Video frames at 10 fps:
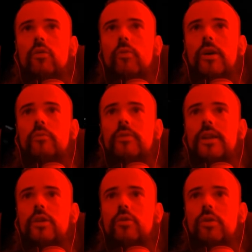when we
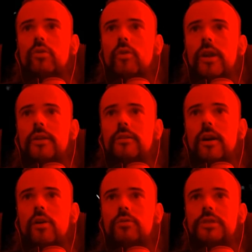get Quill Rain,
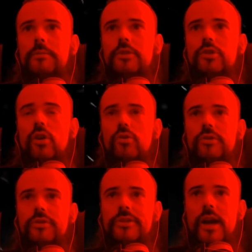our damage
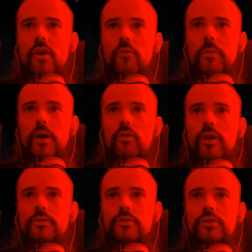goes down by
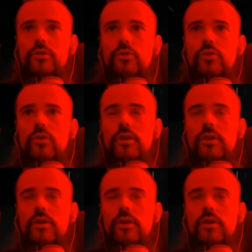around 2